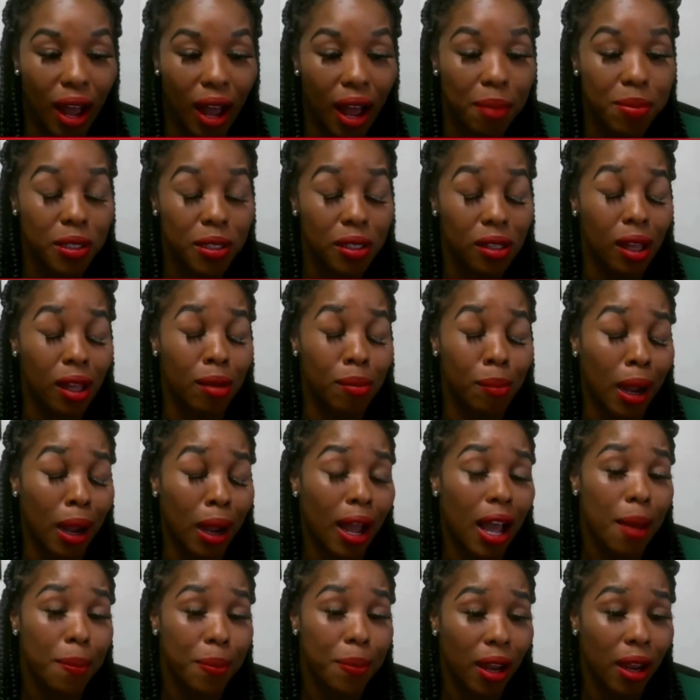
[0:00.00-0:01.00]
Absolutely, uh, my
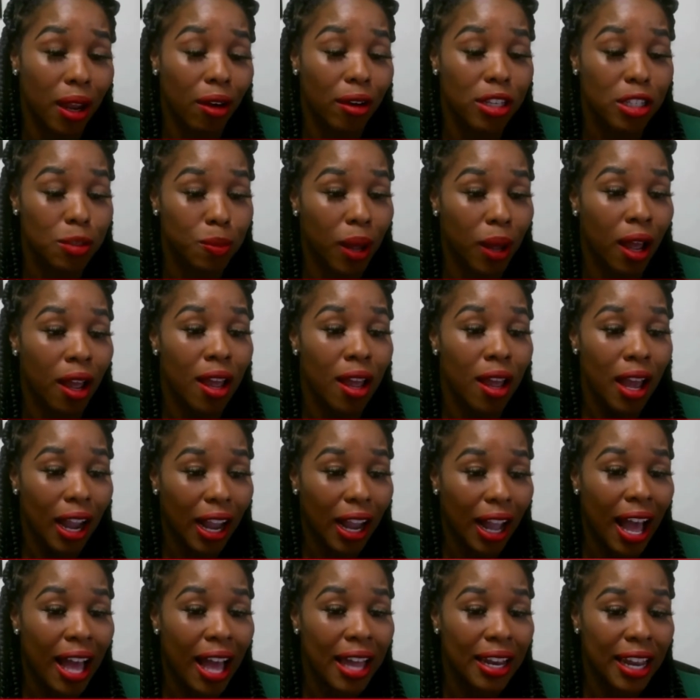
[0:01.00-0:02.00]
godparents, my
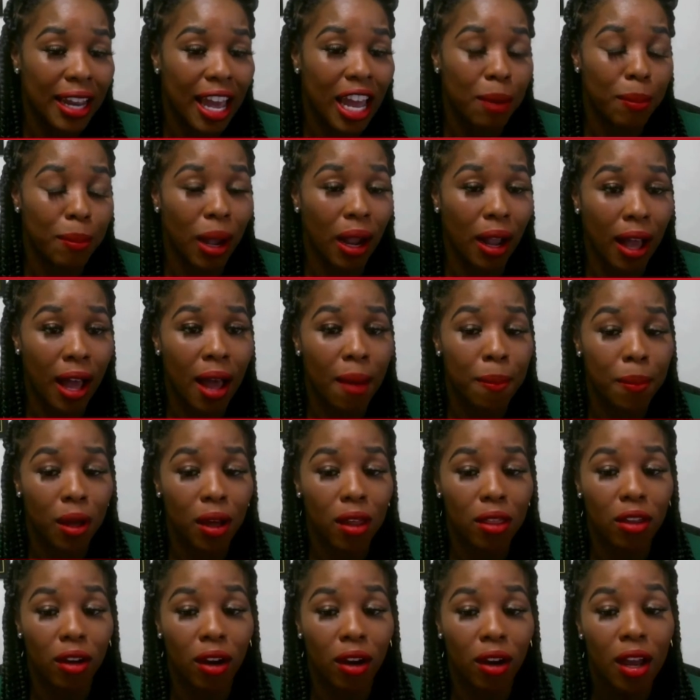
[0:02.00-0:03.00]
goddad, and my
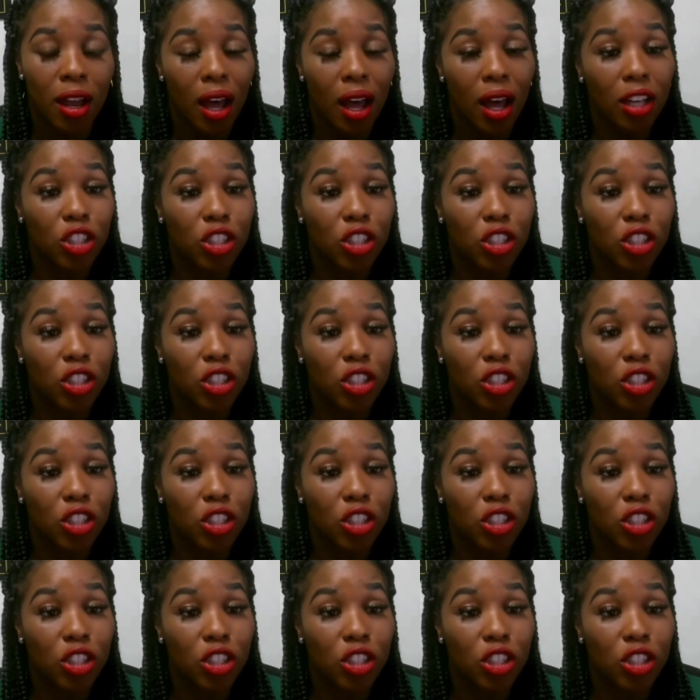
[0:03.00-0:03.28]
godmother.